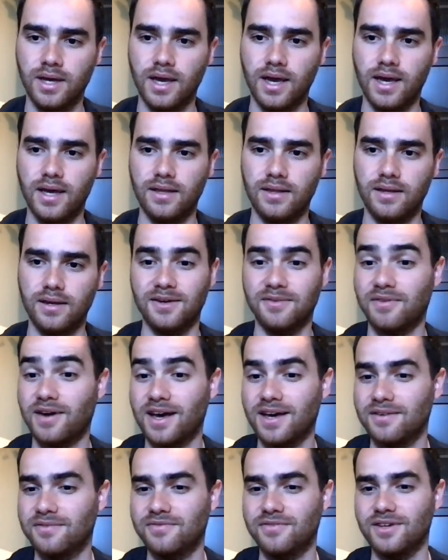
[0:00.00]
And if I
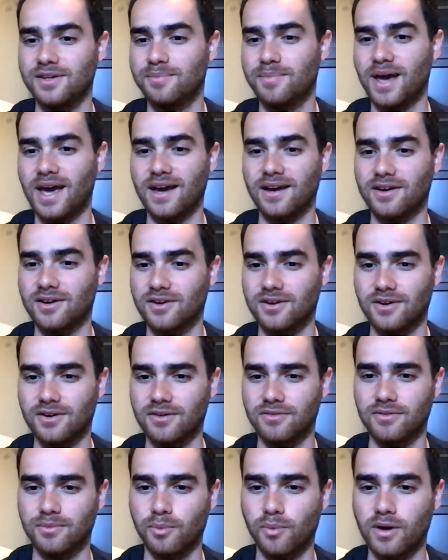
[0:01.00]
have feedback
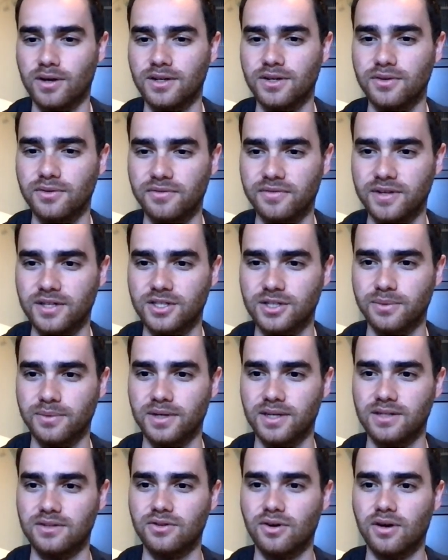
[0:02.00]
or want a new feature, we
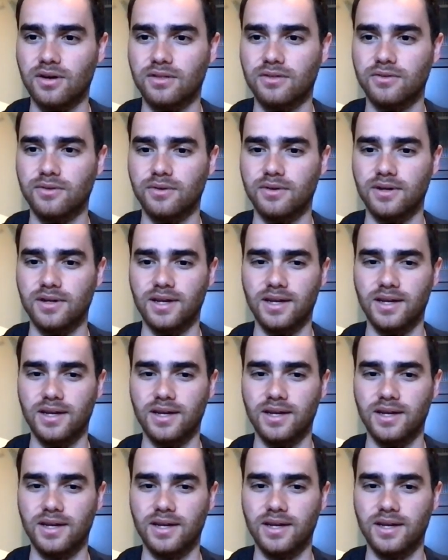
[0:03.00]
can talk through it.